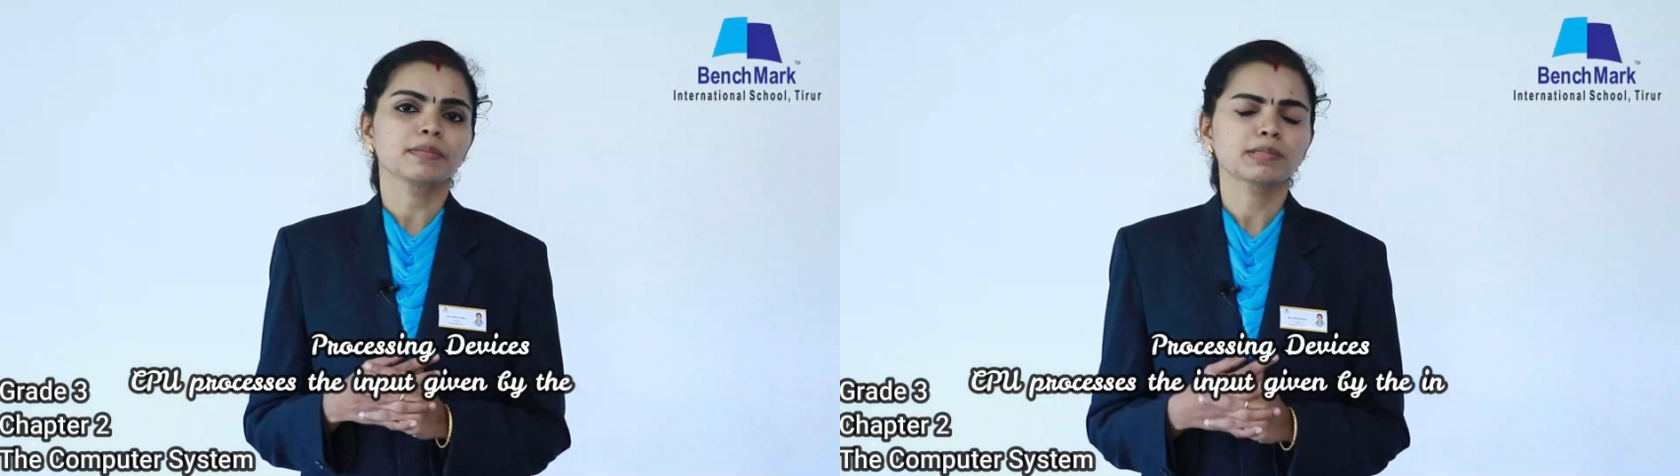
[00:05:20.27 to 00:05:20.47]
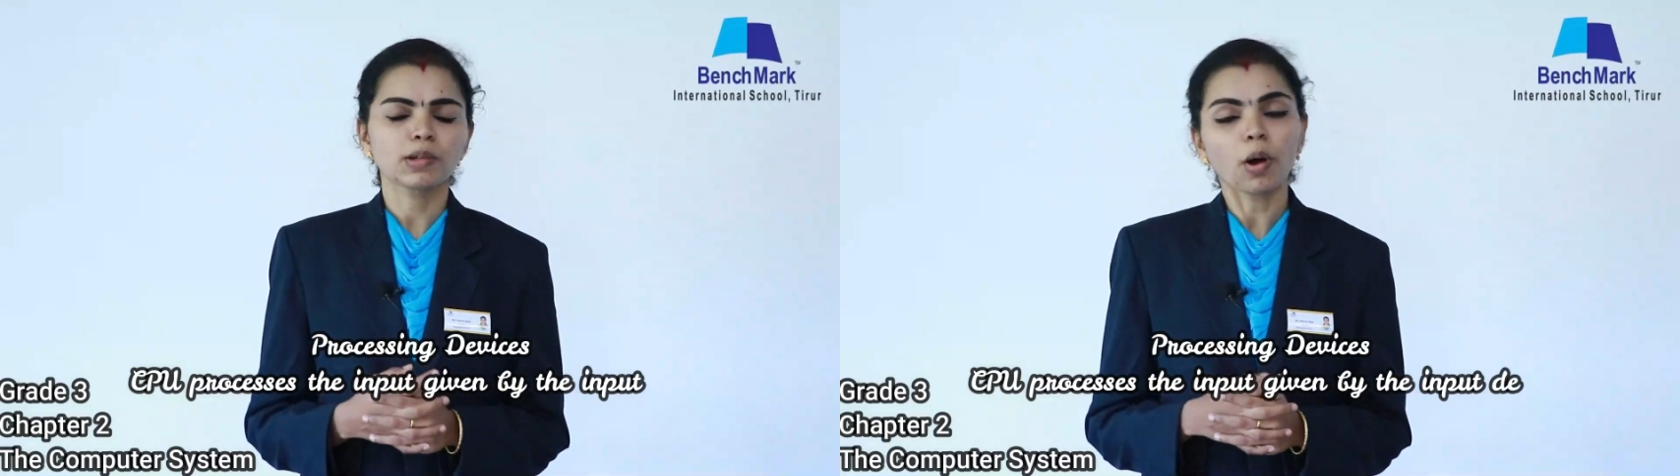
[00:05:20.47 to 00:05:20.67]

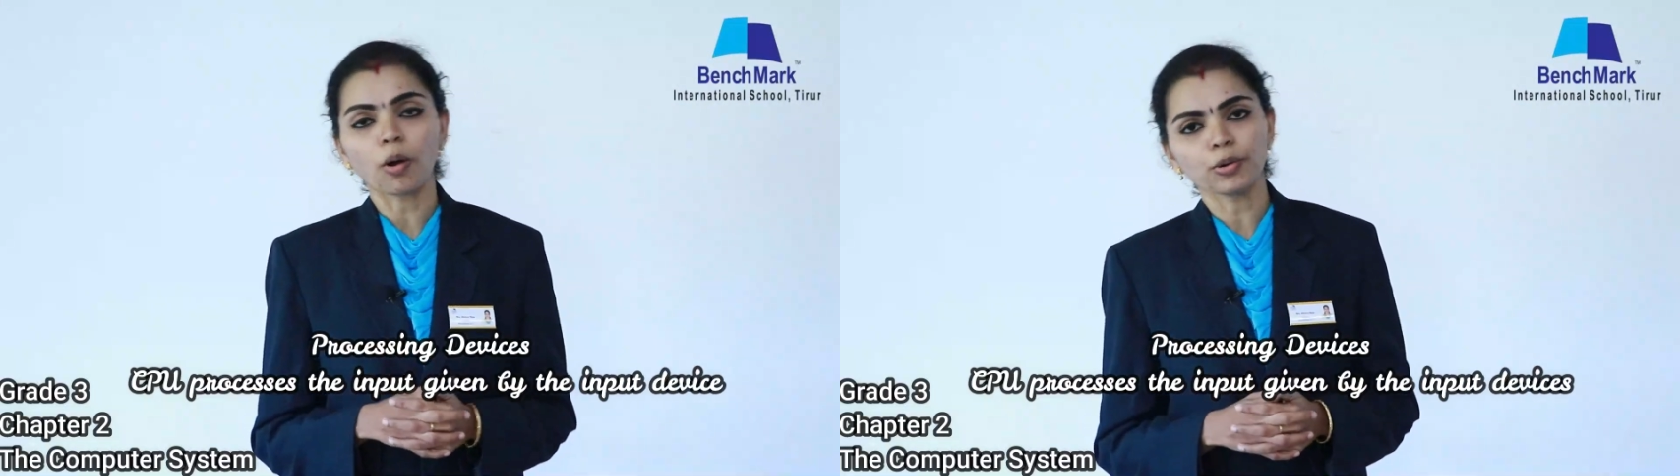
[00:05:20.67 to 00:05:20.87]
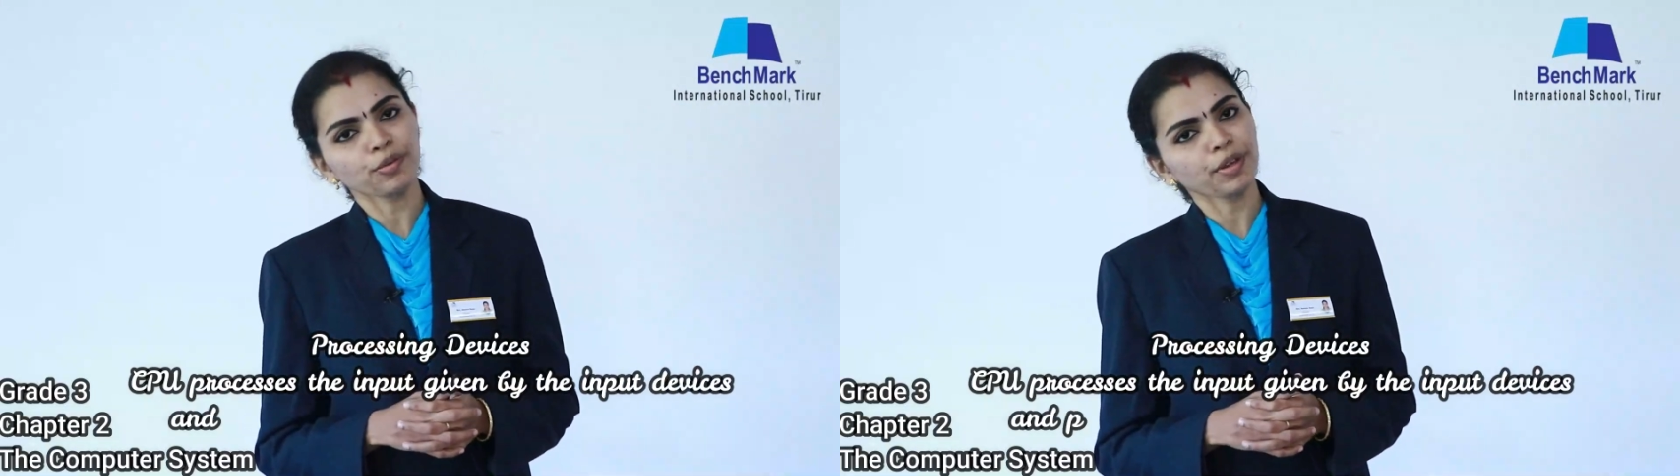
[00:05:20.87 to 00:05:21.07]
So,
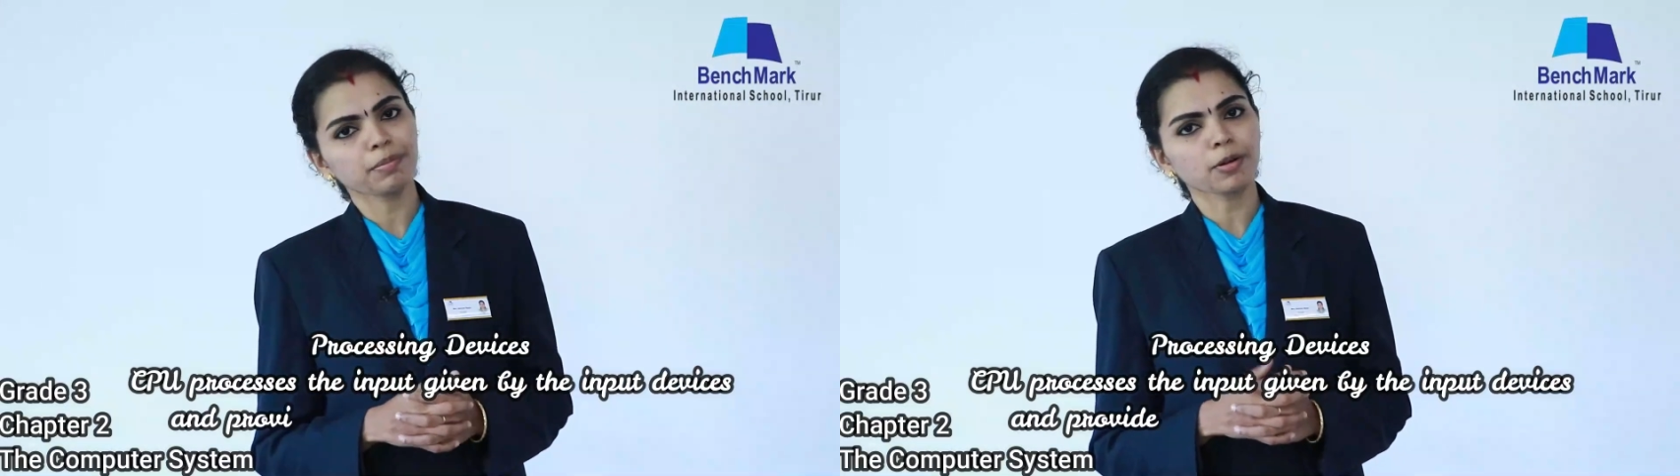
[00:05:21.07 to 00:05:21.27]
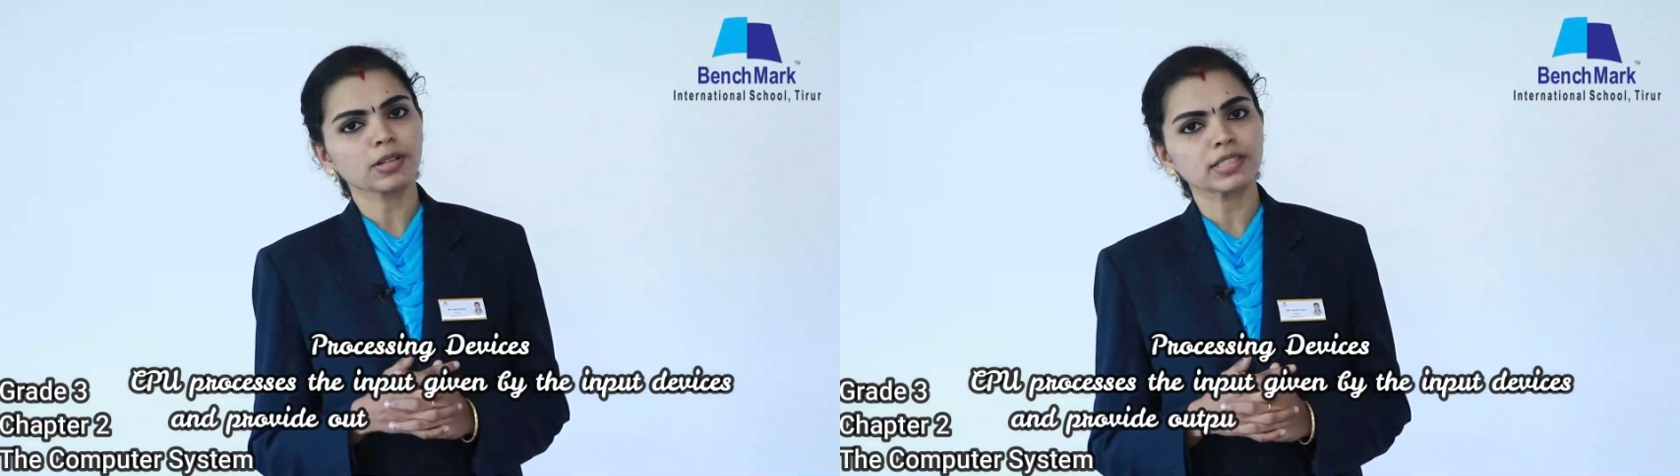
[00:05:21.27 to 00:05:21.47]
how do we
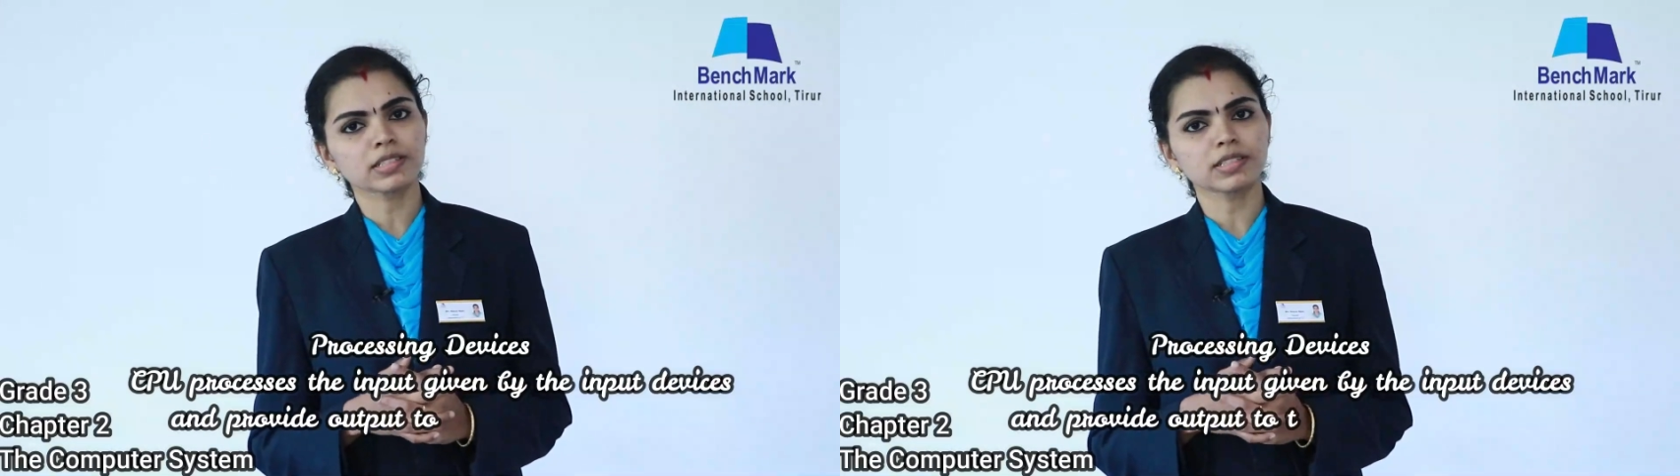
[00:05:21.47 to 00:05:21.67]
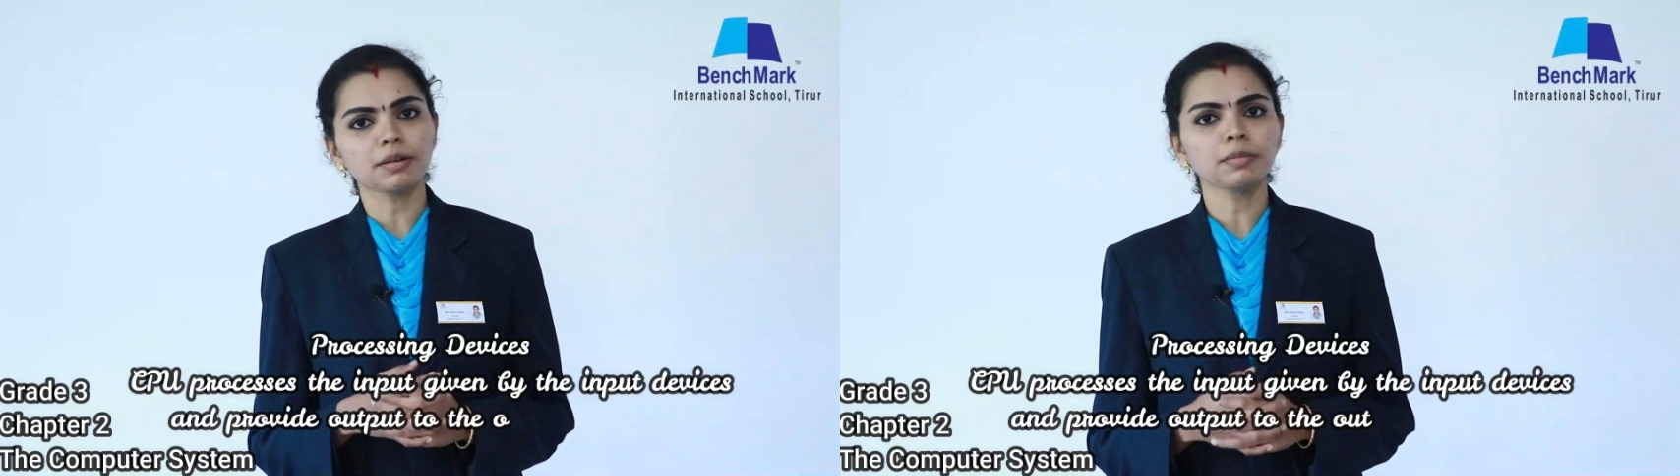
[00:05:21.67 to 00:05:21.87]

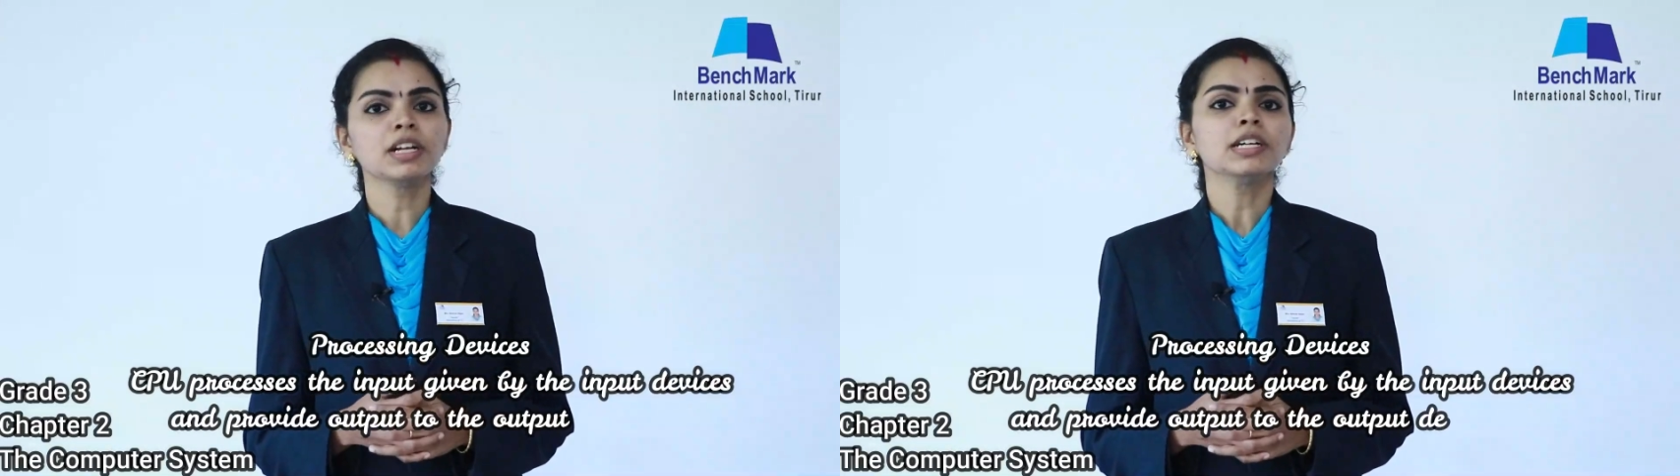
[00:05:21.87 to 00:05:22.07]
process them?